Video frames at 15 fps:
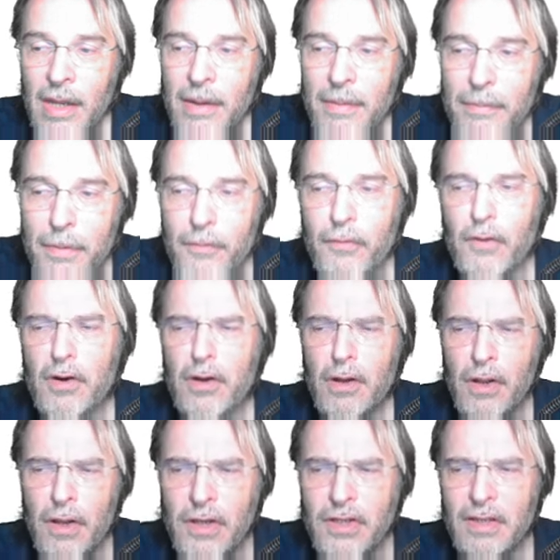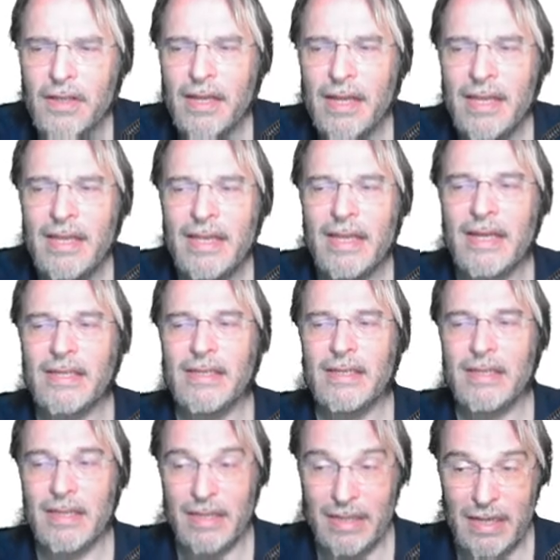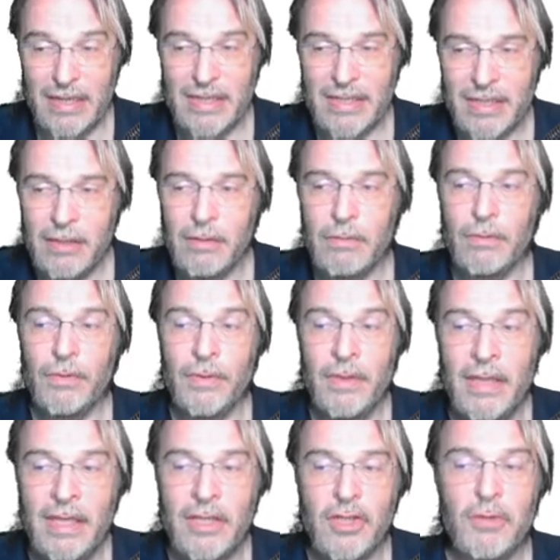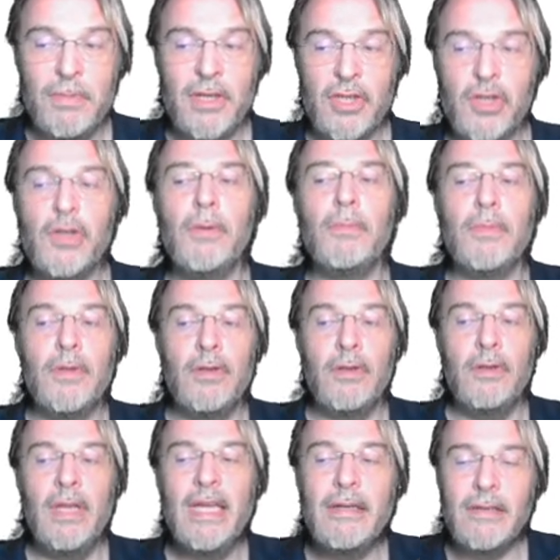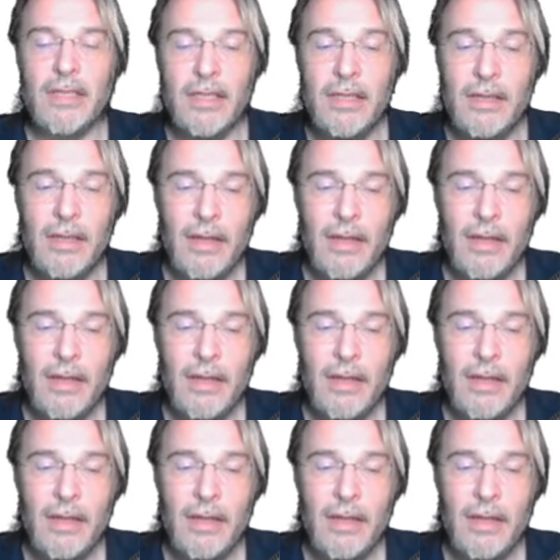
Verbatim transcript: but for a clustered index, there still needs to be some uniquity.